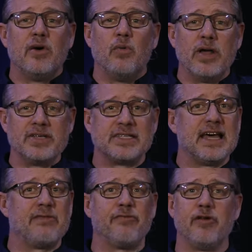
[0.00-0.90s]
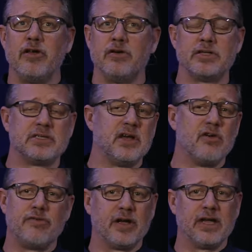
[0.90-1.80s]
what is left for you is
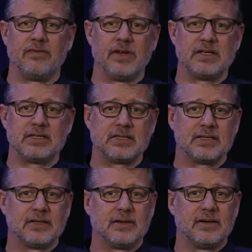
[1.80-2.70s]
no forgiveness.